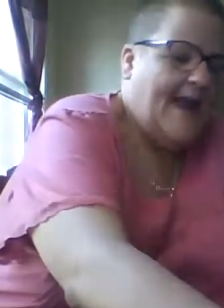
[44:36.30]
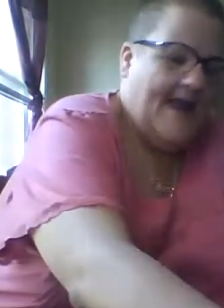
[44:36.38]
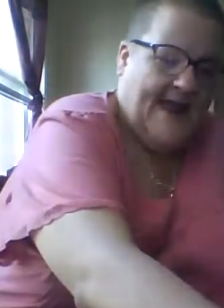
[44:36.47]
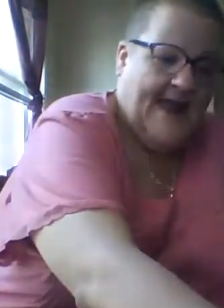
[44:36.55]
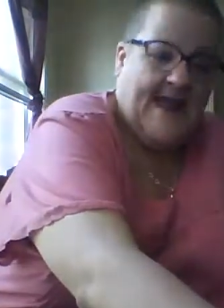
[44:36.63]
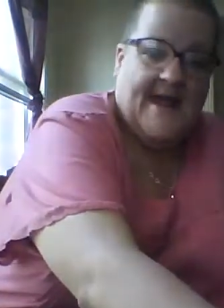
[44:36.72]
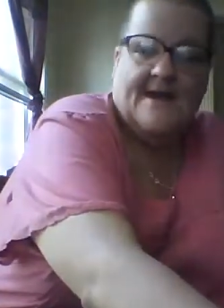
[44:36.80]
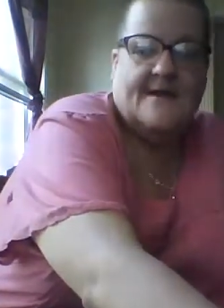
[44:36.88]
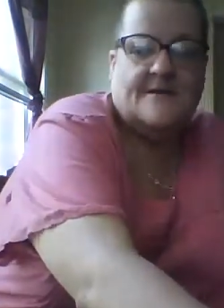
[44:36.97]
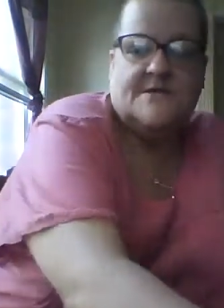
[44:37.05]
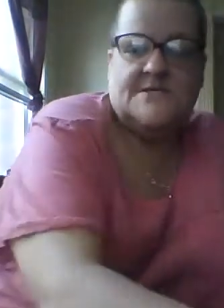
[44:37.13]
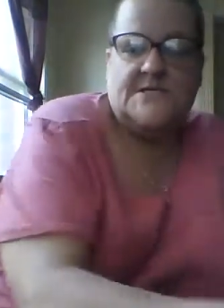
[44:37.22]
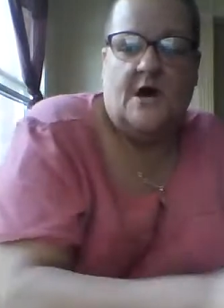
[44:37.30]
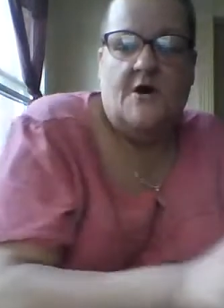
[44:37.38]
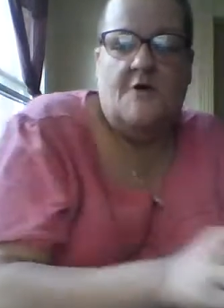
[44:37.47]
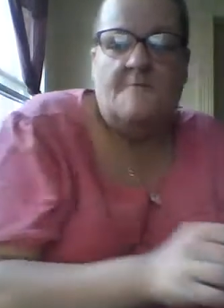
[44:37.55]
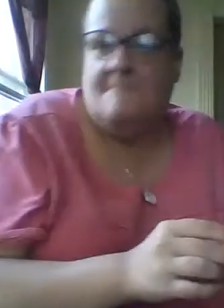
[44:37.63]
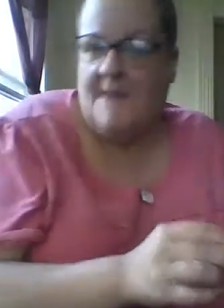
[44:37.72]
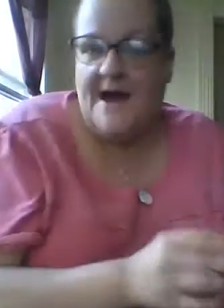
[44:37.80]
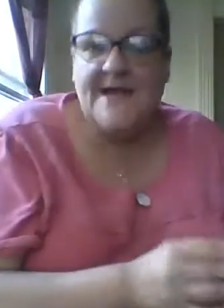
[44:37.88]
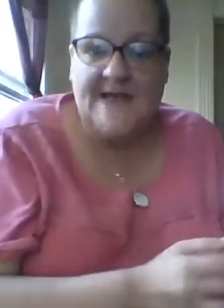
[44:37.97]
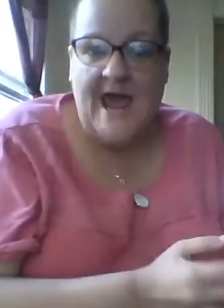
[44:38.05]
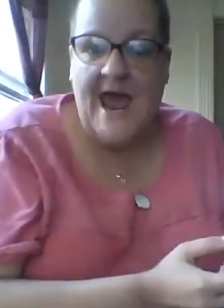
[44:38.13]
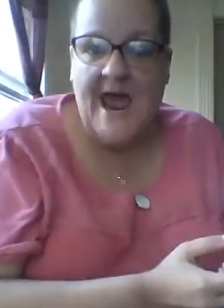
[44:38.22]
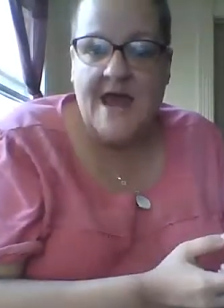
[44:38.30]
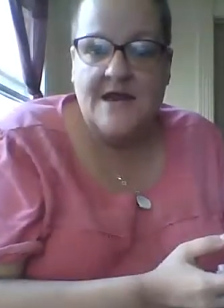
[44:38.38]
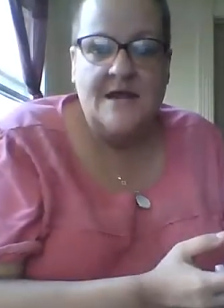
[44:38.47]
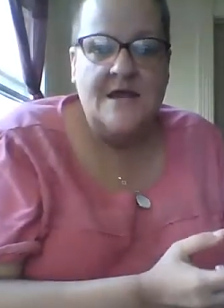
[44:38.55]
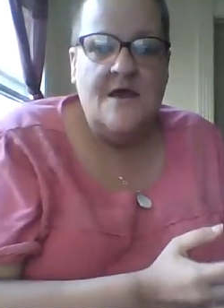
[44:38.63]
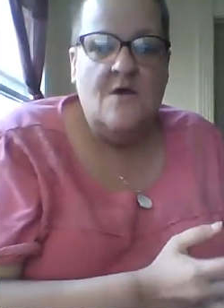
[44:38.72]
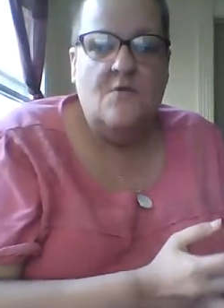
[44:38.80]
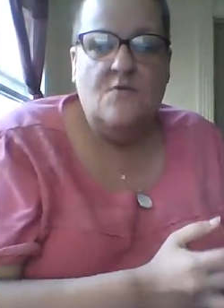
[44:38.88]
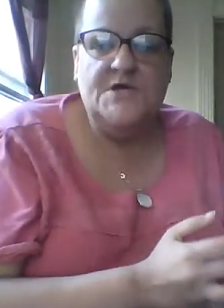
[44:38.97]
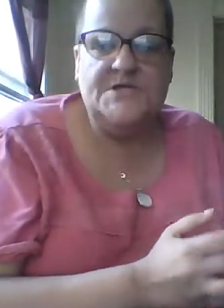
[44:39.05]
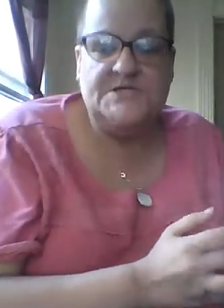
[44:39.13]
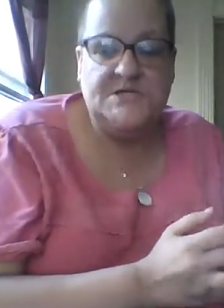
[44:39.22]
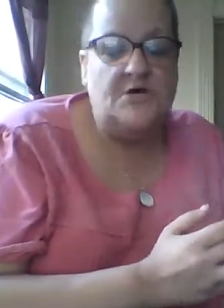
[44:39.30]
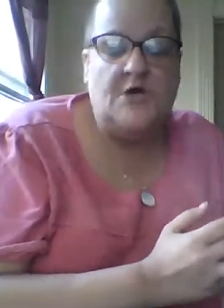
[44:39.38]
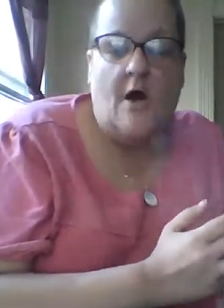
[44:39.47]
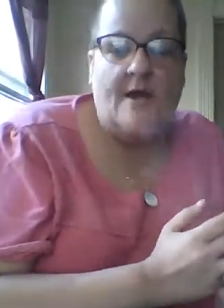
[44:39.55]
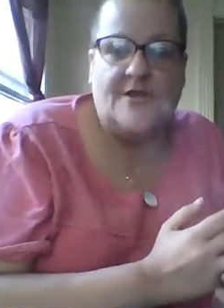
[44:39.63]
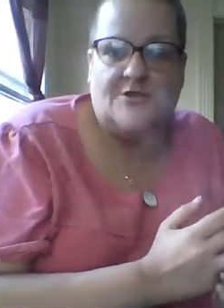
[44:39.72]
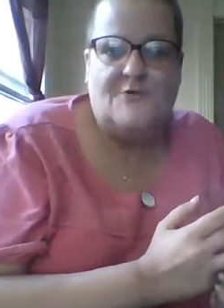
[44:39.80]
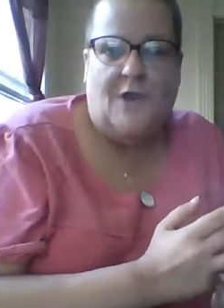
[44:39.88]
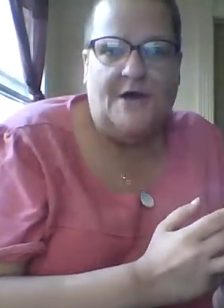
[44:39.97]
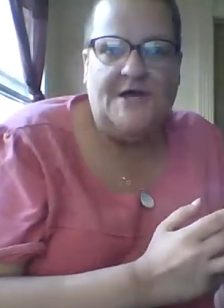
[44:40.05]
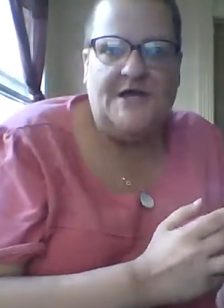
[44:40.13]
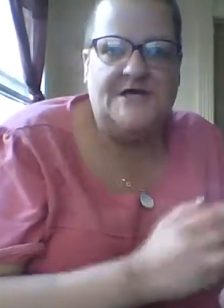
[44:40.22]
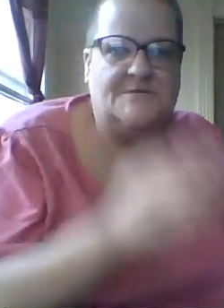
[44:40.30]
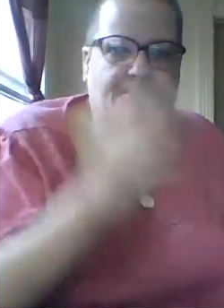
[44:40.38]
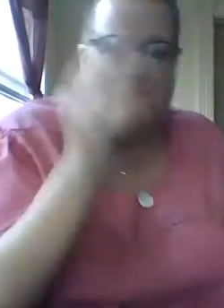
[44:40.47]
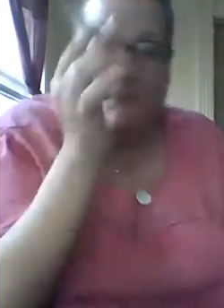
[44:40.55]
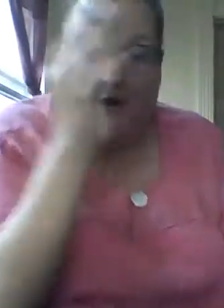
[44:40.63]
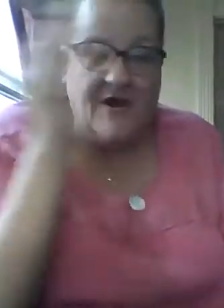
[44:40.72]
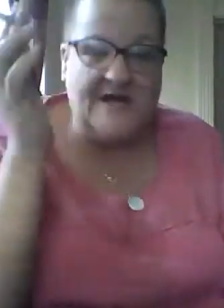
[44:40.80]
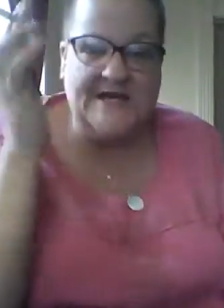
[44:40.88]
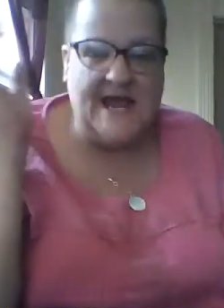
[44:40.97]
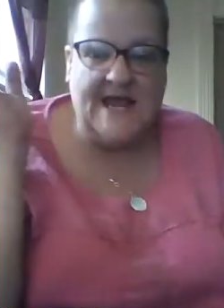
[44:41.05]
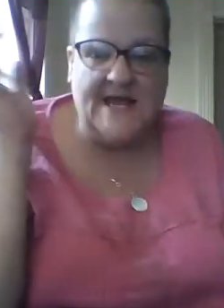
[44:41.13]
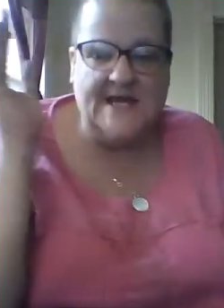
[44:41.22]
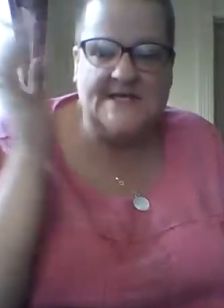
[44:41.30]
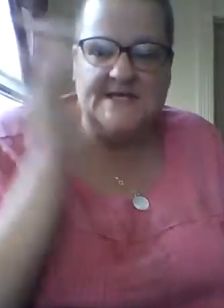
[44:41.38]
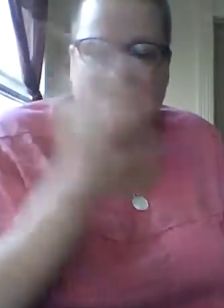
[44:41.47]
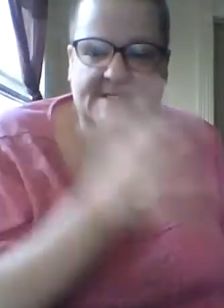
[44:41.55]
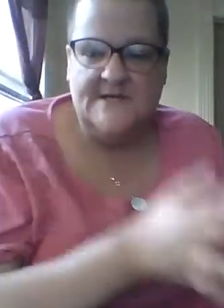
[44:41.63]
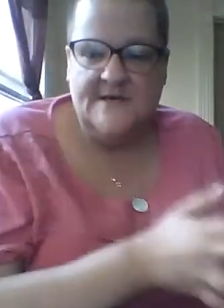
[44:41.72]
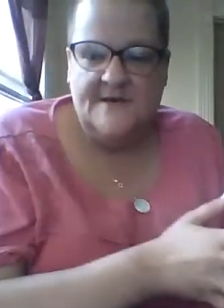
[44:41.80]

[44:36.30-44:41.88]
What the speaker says: And so my dad was still going through all his party days.